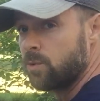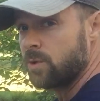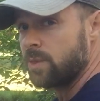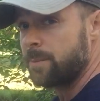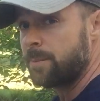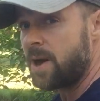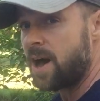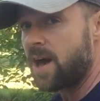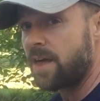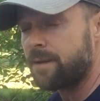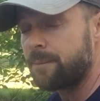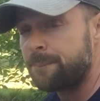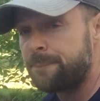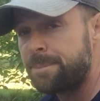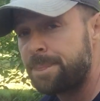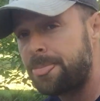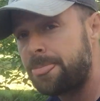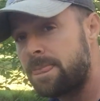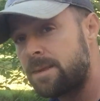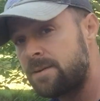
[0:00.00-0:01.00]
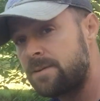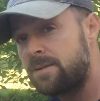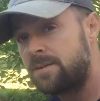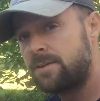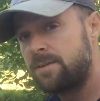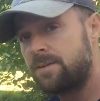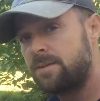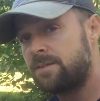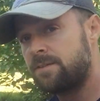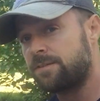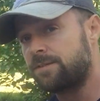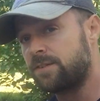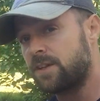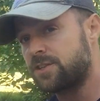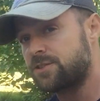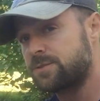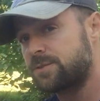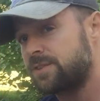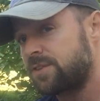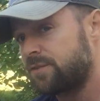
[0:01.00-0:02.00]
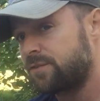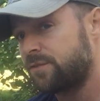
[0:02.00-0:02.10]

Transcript: or the bottom flush with